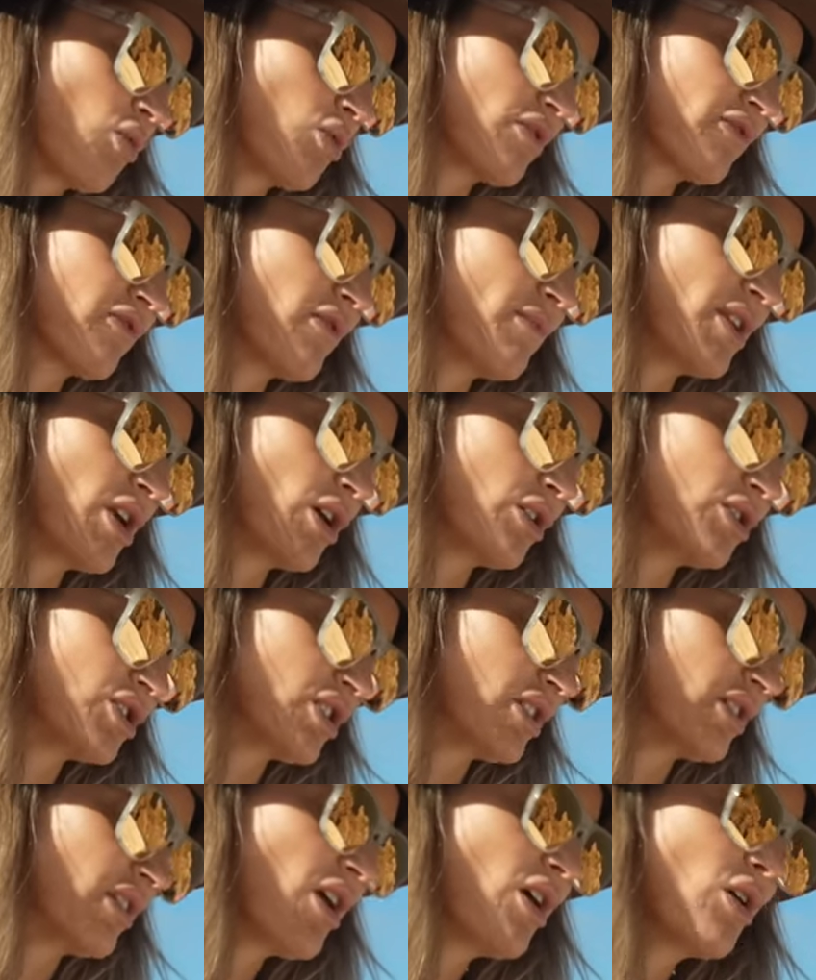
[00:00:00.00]
water from the
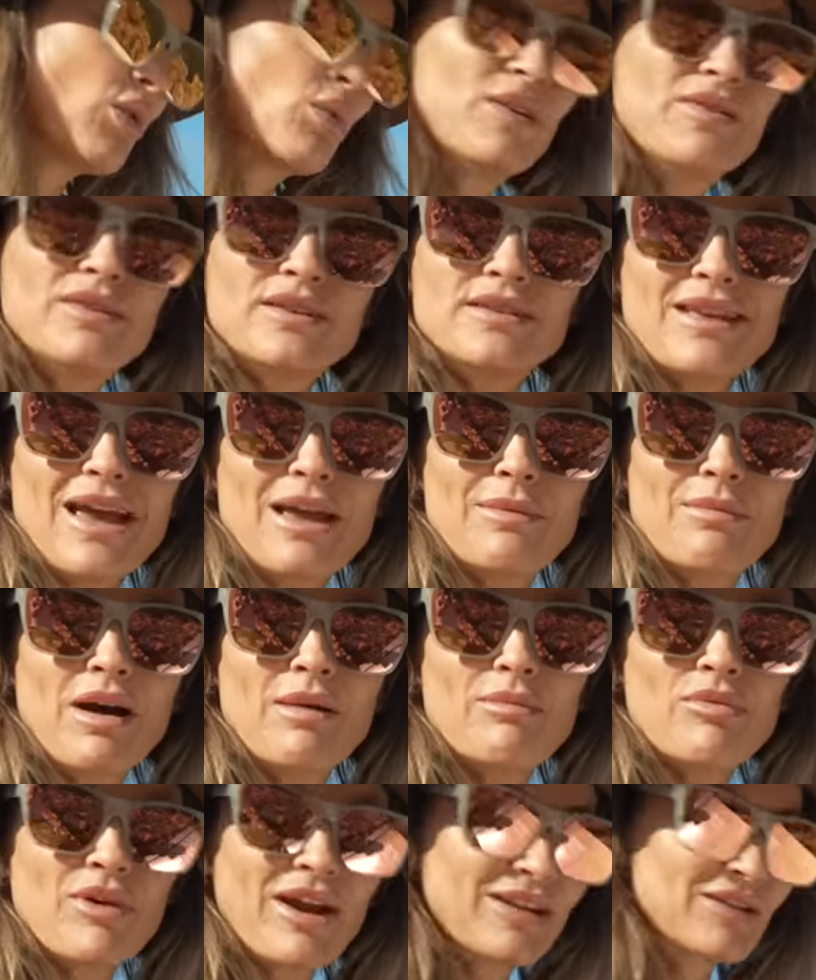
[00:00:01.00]
ocean when the
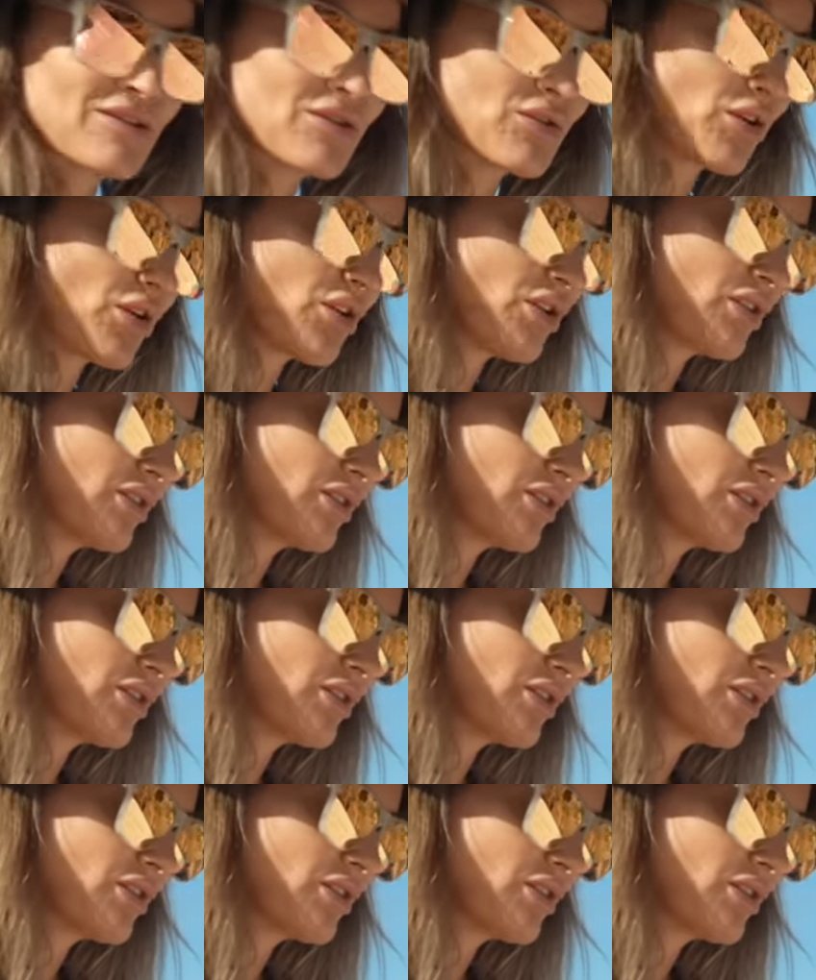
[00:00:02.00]
sandbar breaks through.